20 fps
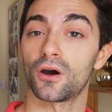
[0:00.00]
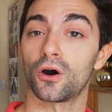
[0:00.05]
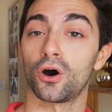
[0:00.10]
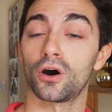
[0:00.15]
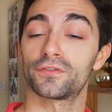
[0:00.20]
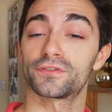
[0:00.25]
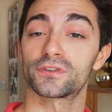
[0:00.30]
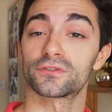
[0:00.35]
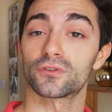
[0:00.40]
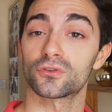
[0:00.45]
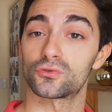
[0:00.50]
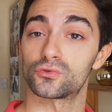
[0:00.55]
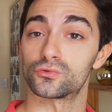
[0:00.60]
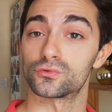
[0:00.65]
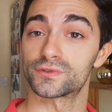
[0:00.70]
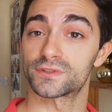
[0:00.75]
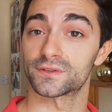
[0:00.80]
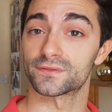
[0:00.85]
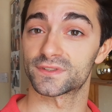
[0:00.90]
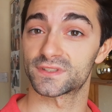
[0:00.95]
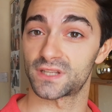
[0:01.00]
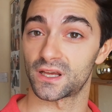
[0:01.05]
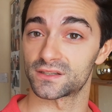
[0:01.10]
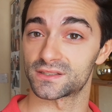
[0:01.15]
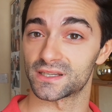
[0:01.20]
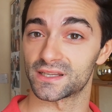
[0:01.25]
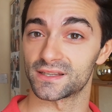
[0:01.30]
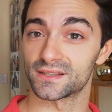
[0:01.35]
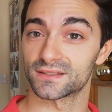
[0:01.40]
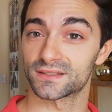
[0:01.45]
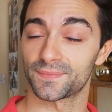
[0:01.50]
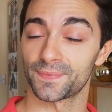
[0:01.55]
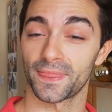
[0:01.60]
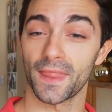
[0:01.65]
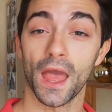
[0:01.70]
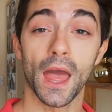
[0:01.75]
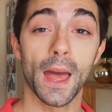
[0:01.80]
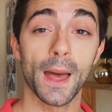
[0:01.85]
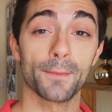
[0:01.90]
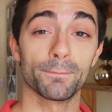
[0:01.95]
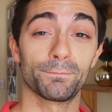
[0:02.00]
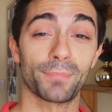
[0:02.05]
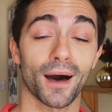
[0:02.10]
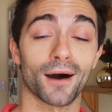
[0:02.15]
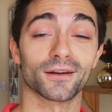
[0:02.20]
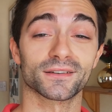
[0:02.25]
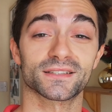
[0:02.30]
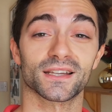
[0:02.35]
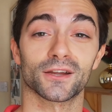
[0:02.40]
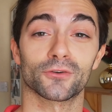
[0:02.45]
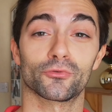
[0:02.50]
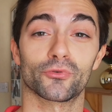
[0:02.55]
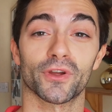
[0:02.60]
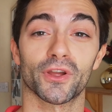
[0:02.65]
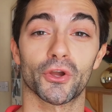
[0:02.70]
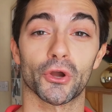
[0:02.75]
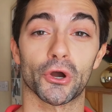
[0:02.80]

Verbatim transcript: after a course of studies. But if we